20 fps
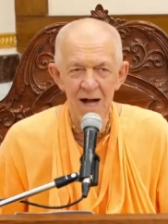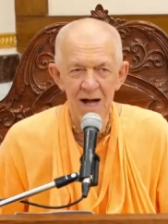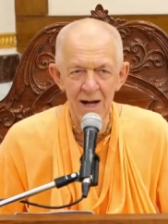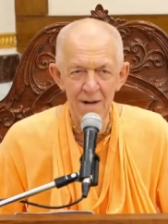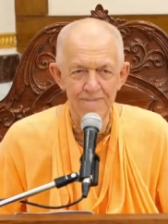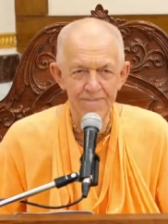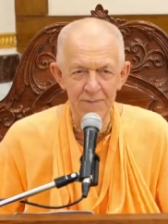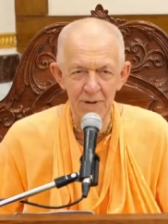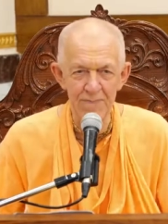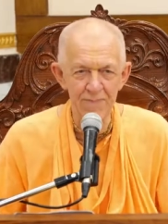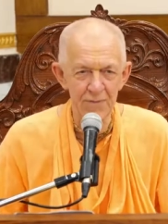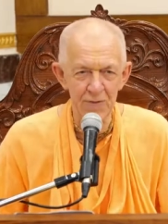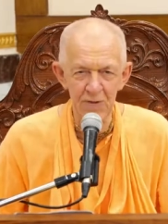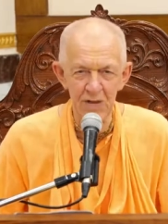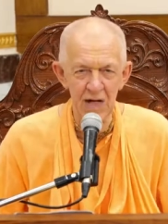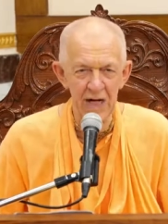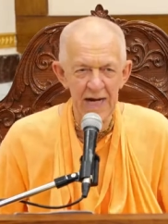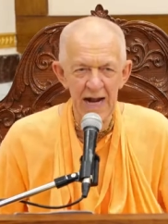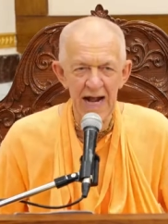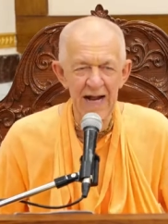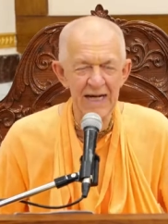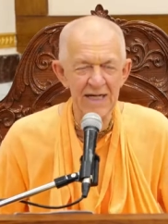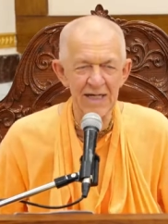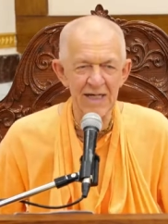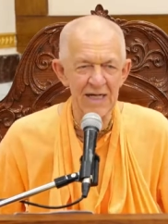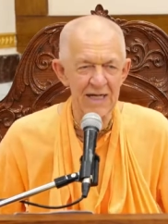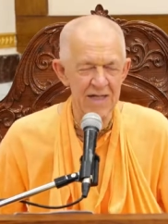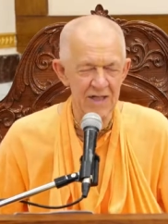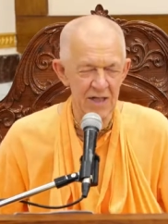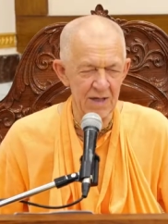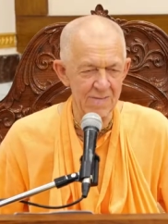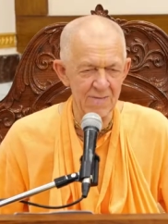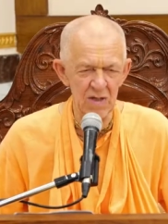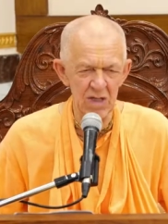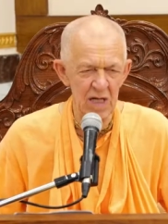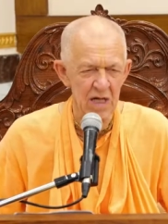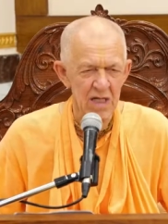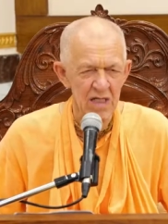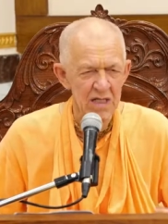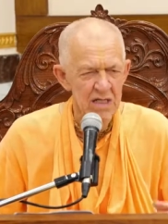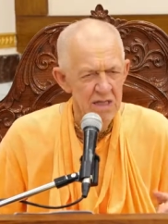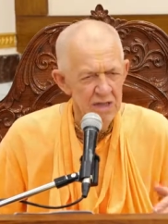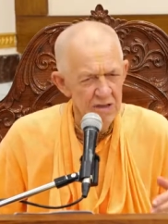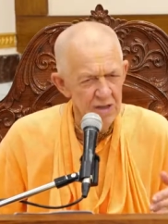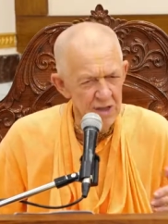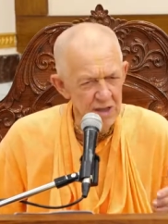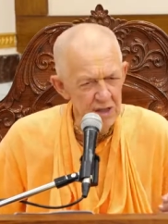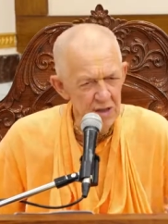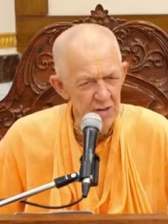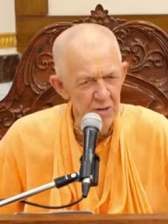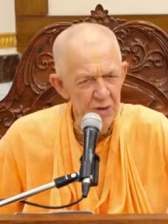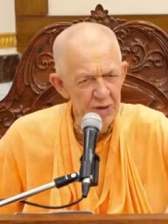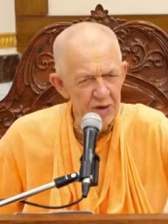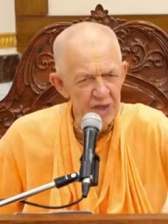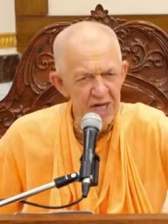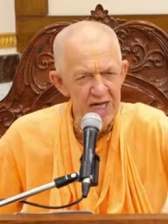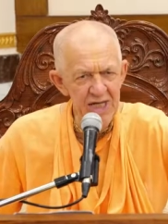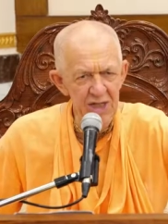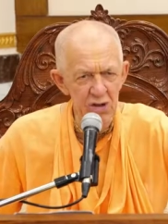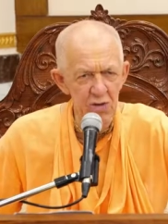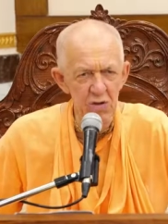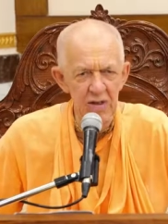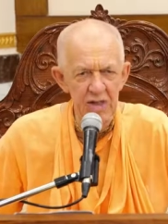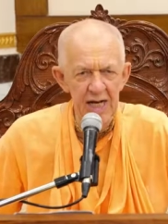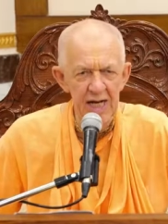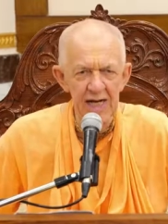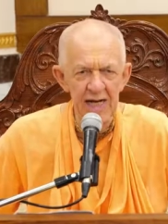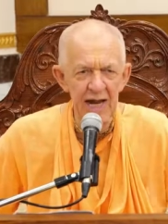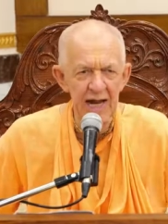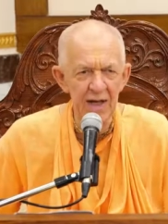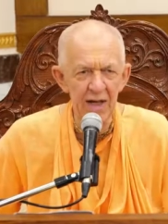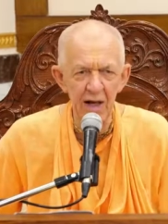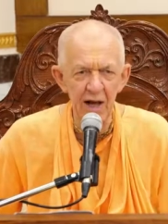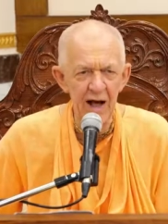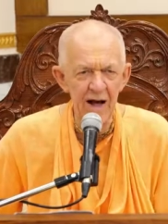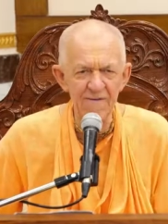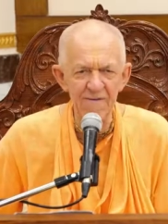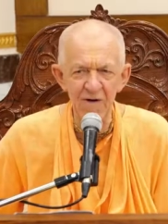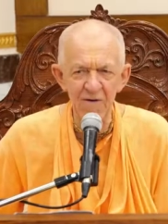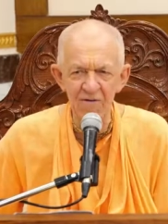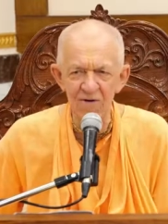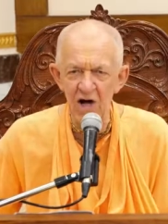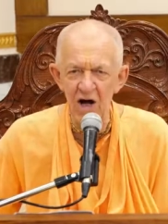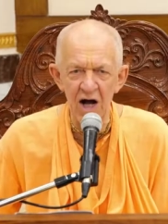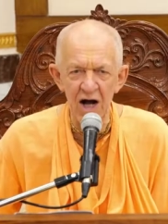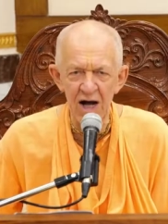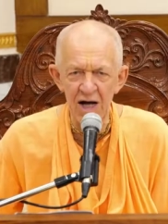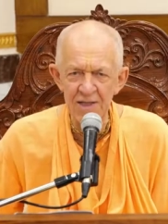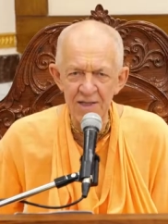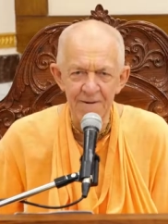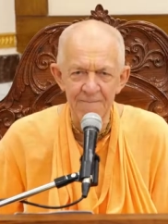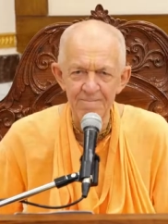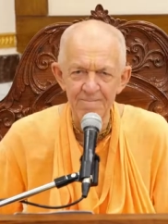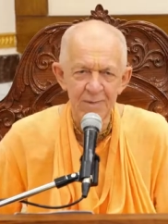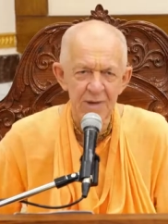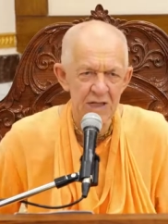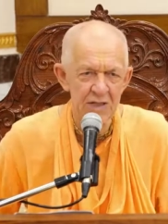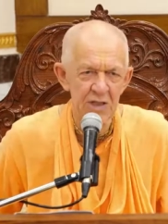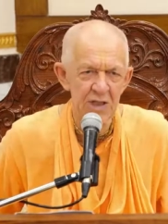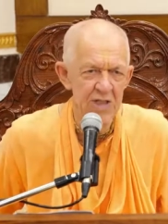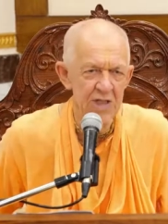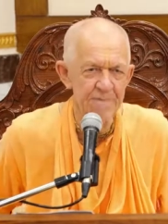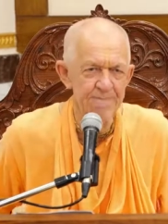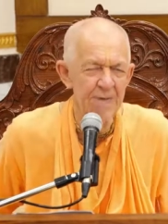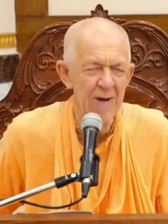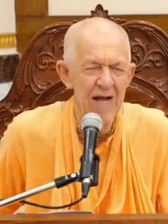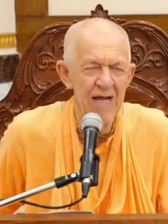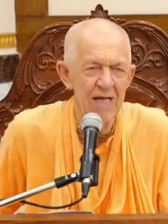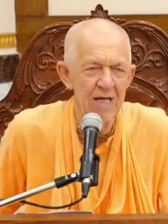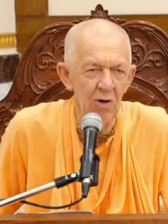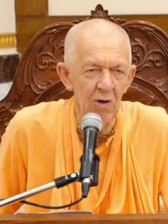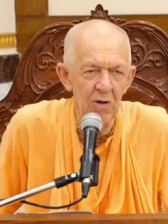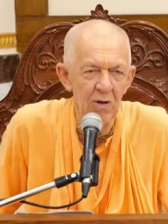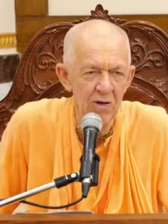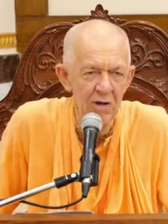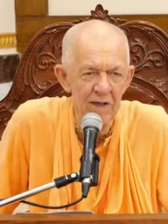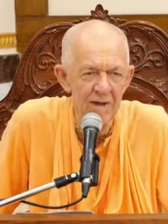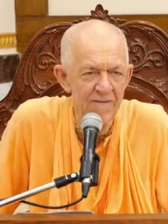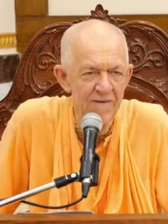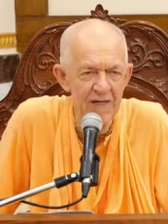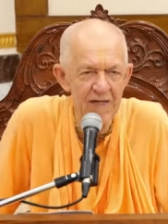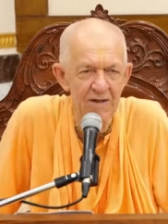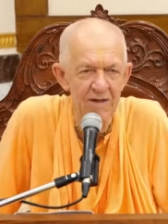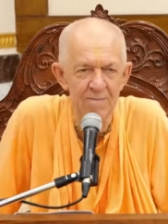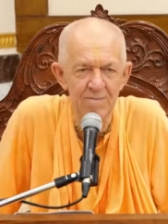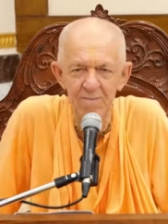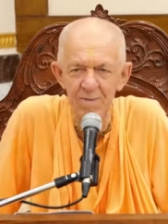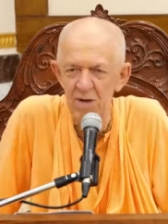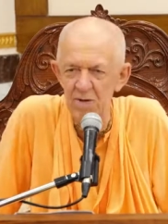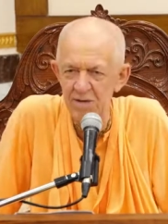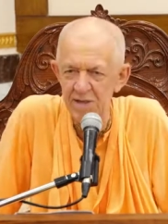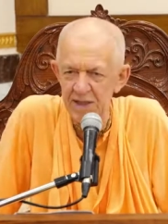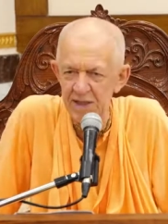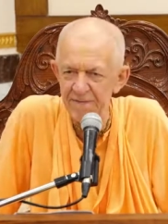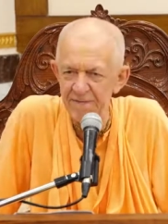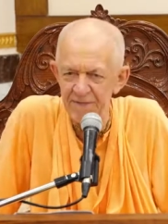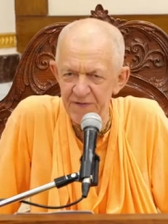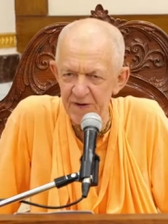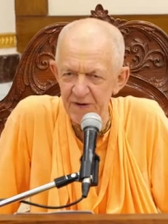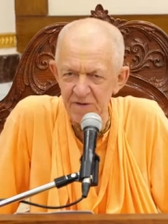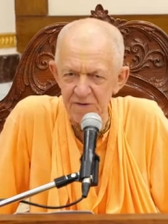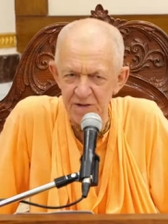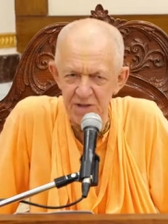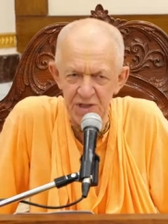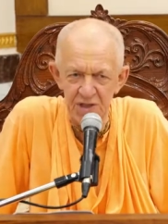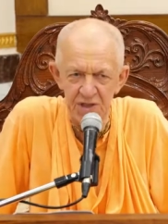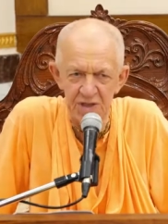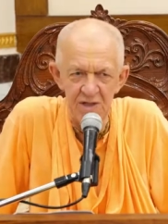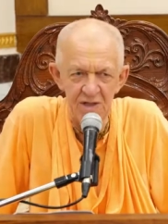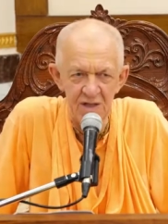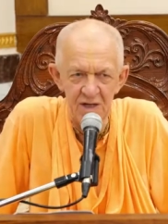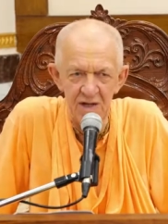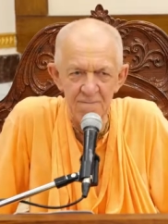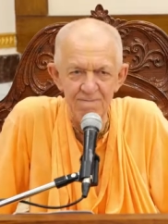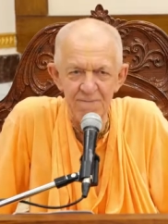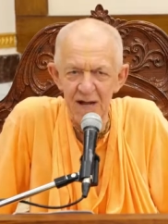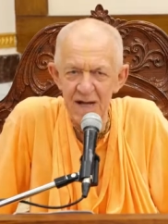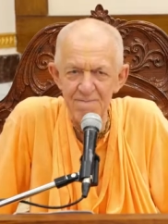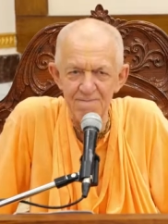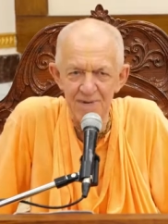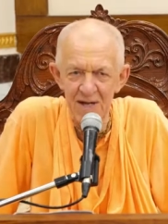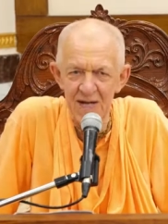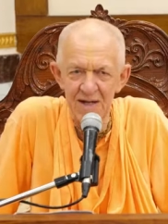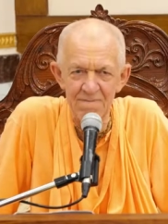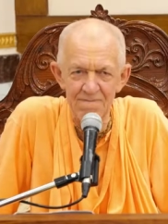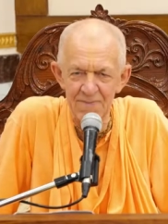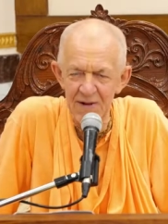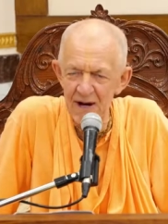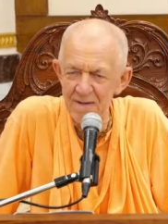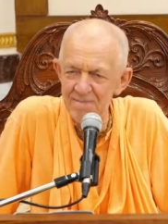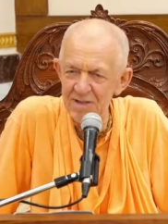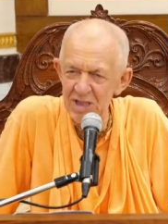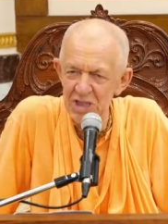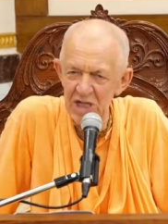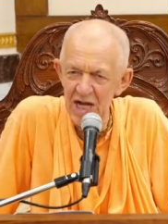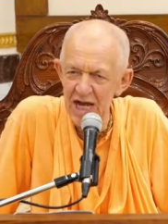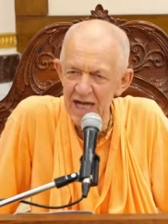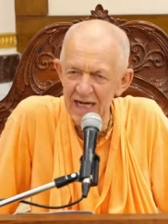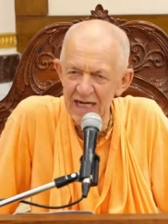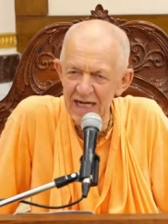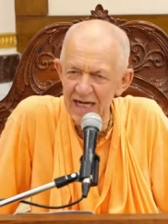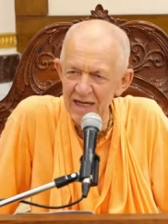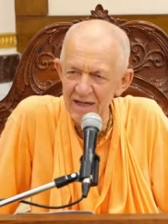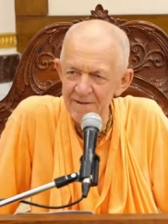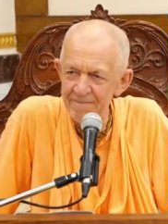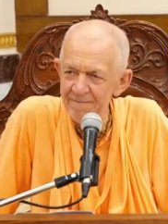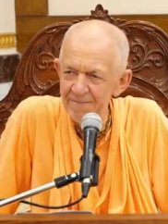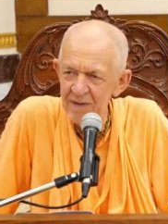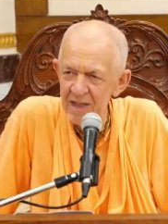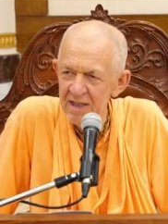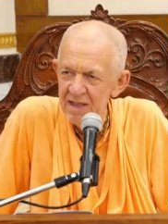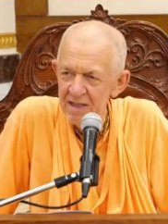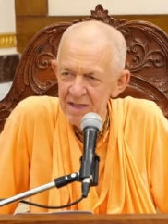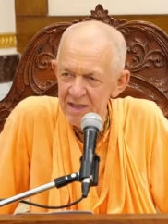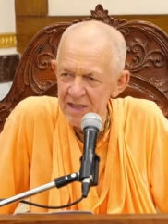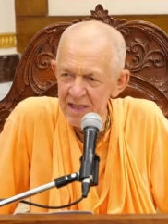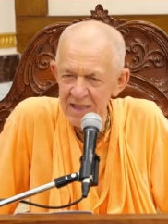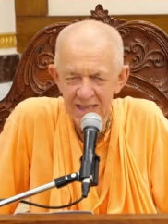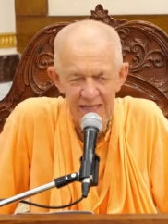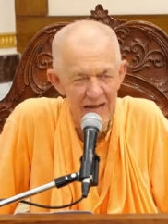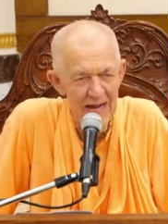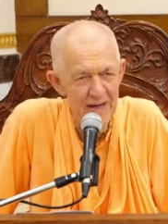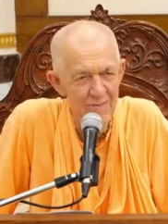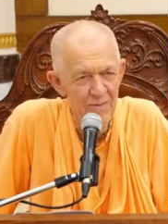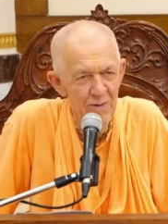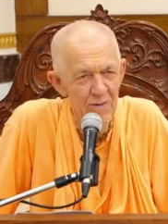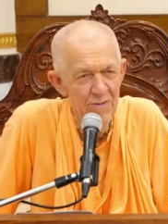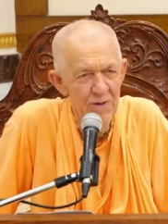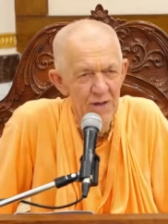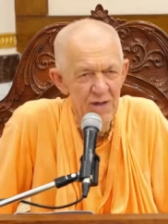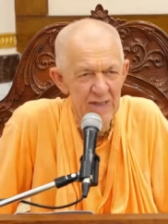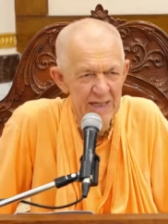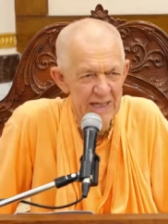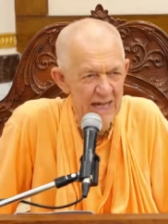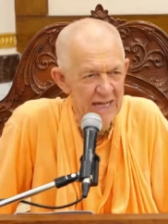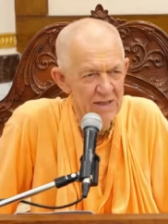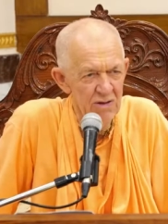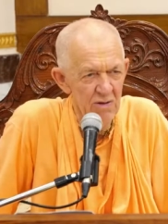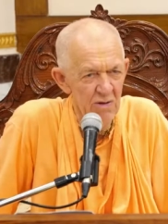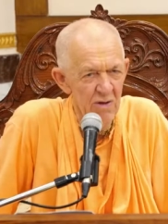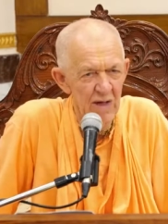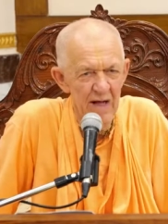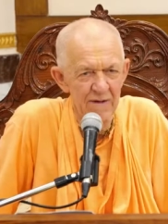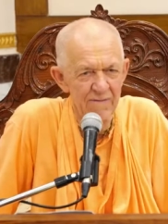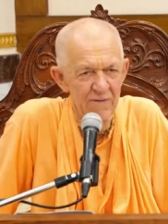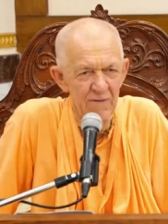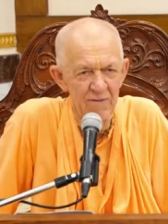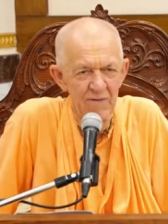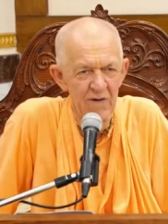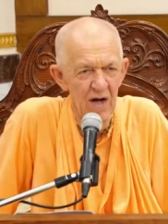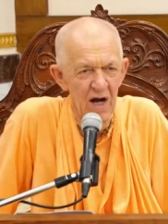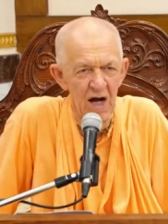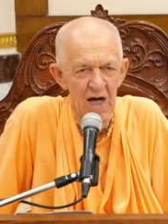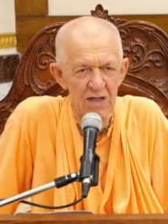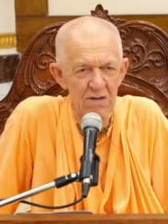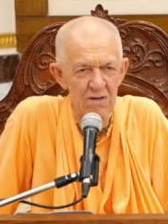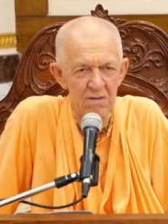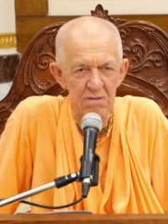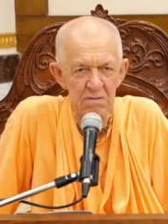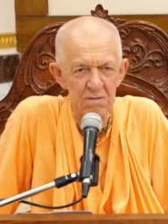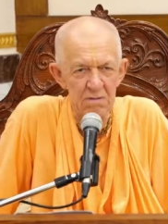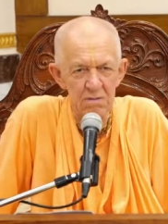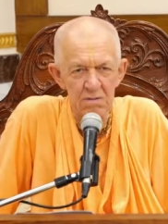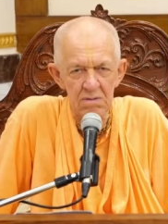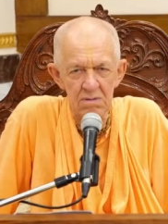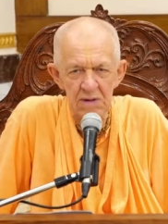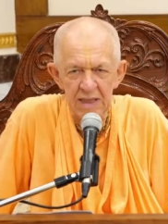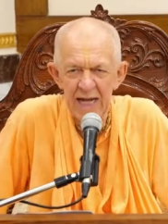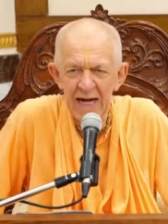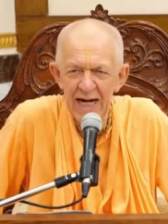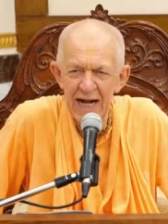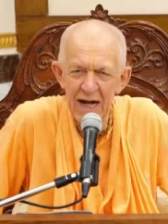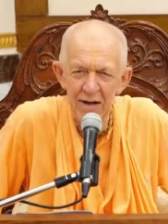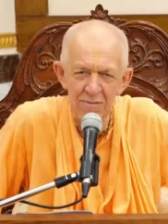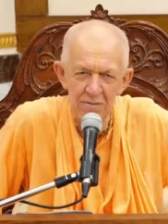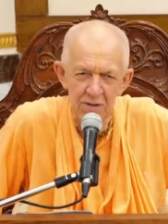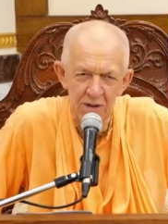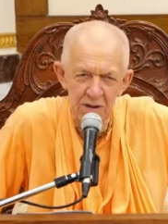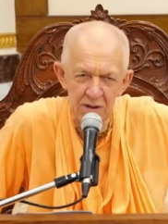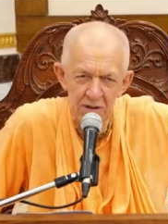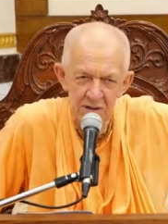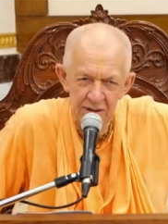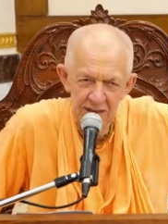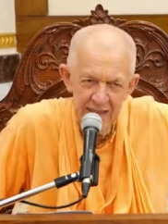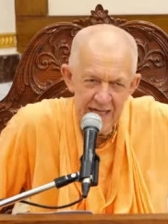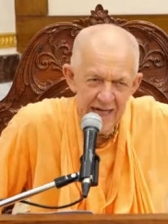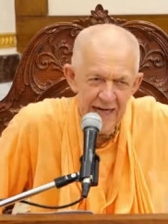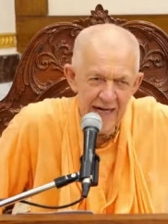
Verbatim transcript: Mahaprabhu got angry. Do you think you can get love of God just by living on milk and fruits and by being brahmachari? He said, That will not get you love of God. Get out.